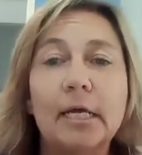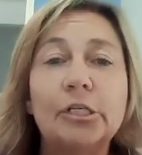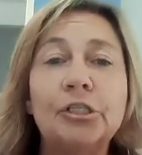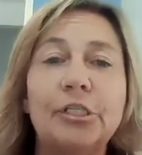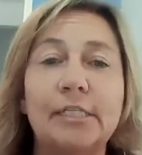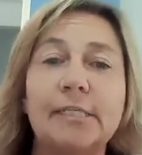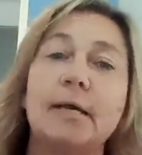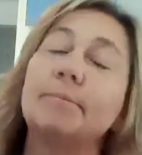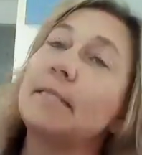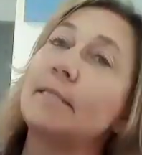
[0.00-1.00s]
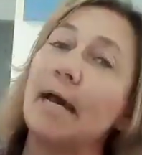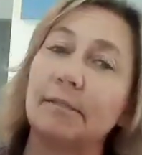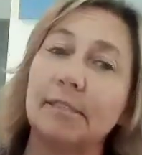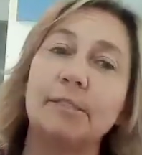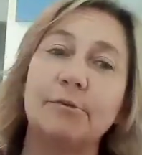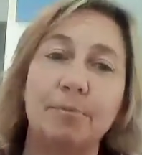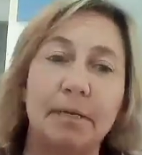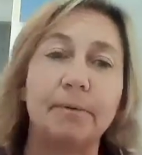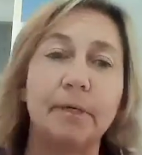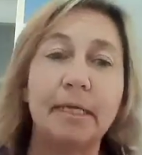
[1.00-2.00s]
she's helped thousands of
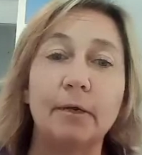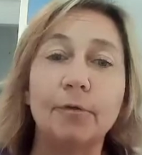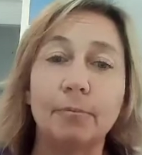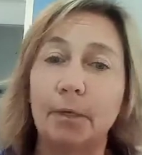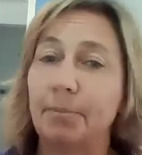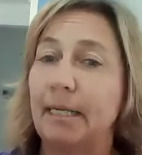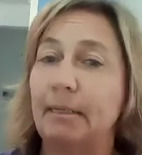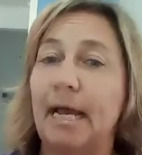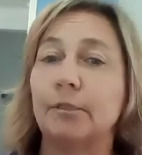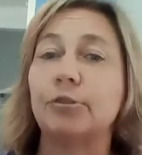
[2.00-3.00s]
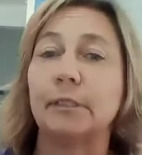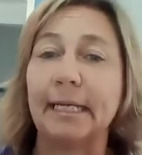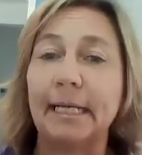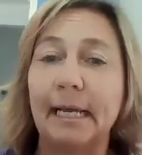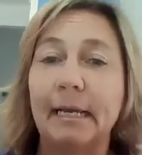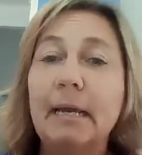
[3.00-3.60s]
people heal from their pain naturally.